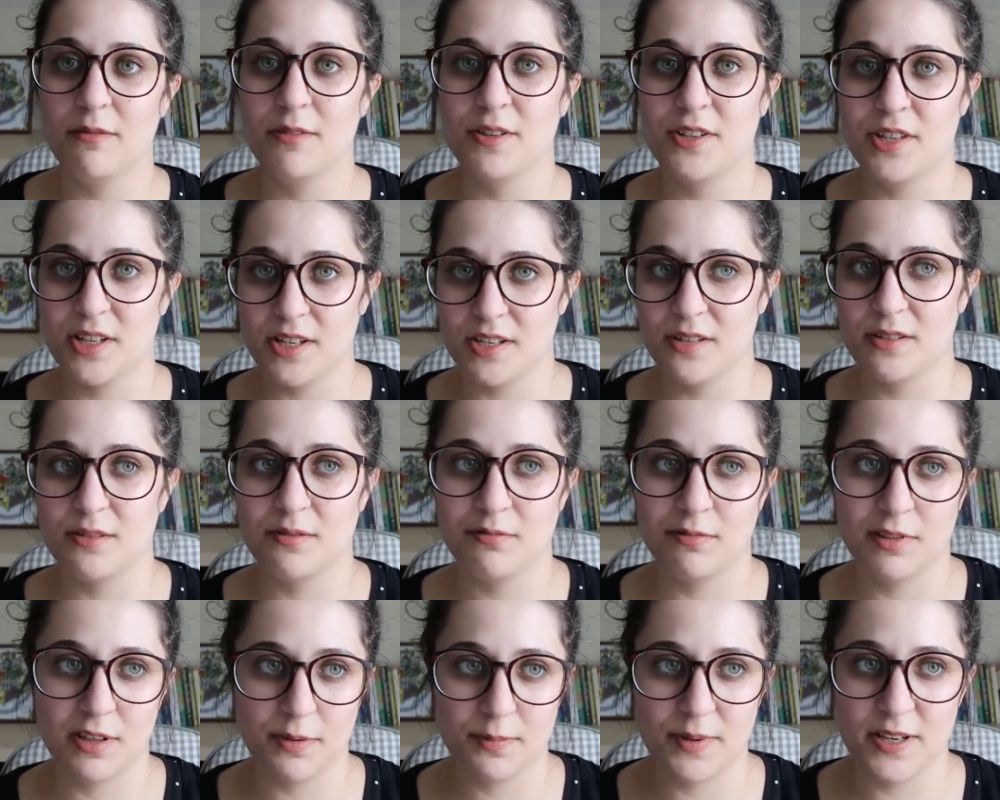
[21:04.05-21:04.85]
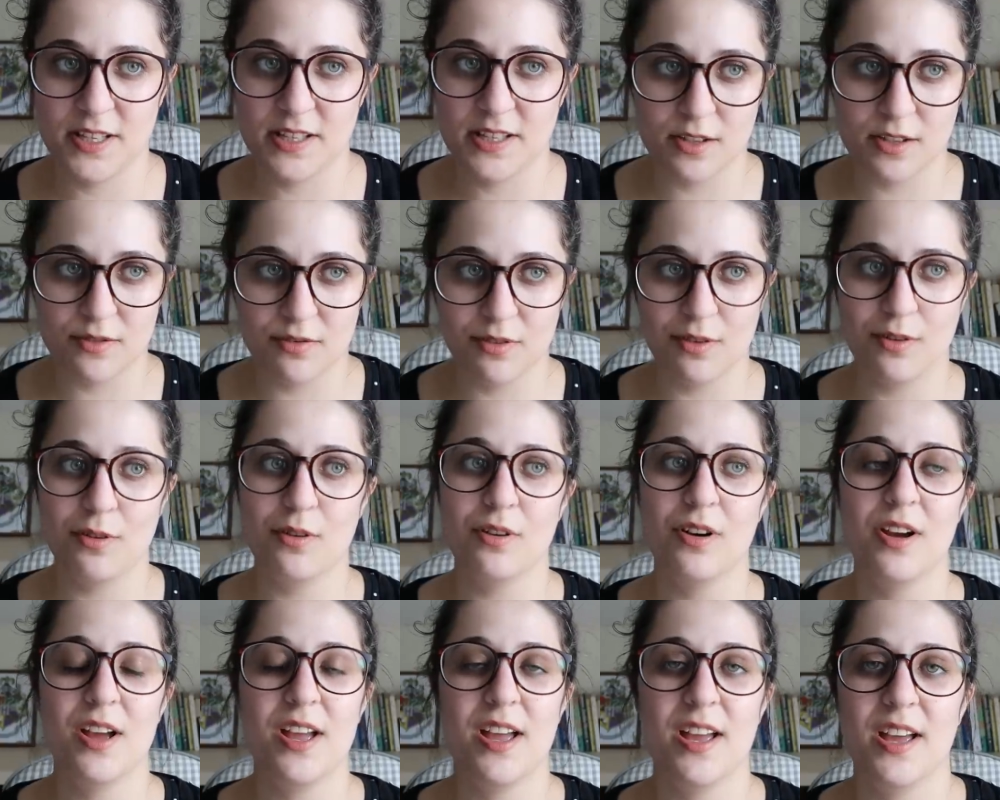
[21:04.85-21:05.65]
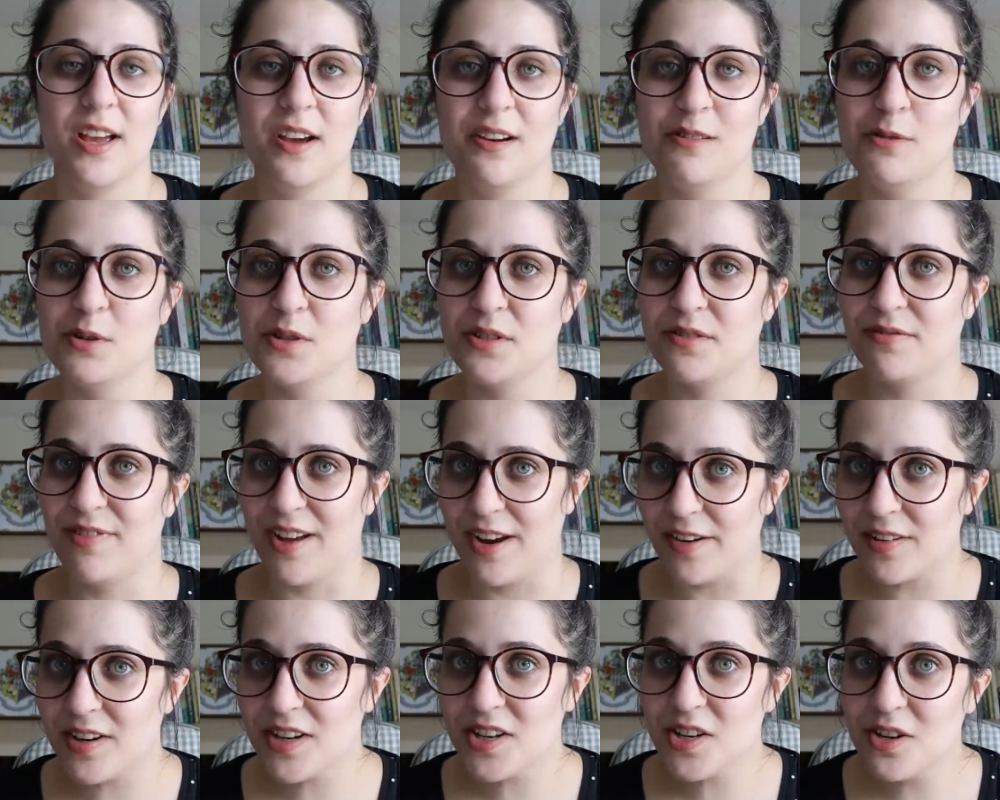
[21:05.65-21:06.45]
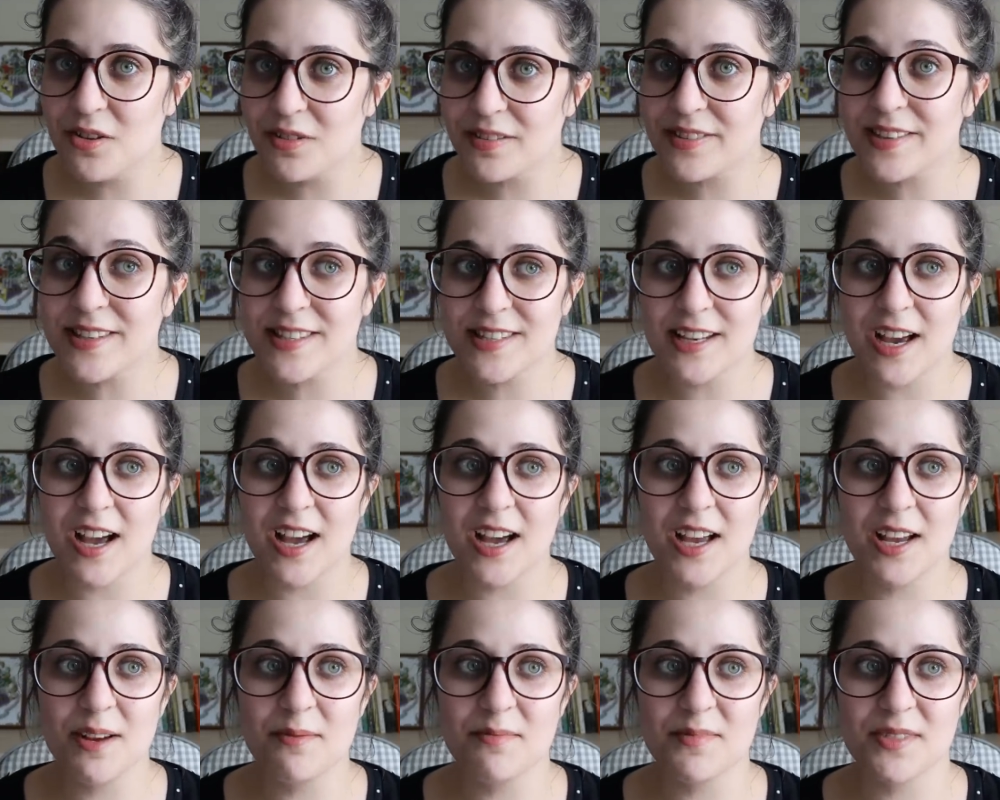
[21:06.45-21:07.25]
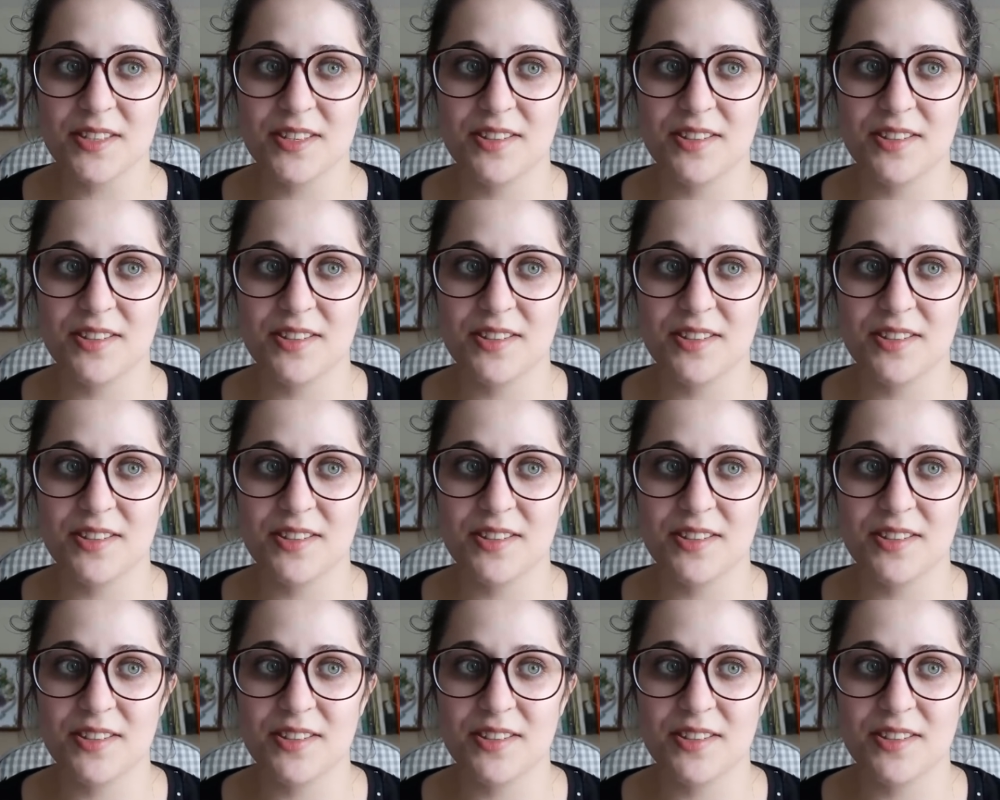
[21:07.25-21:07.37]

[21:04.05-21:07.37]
which is what the is for, was very new at the time.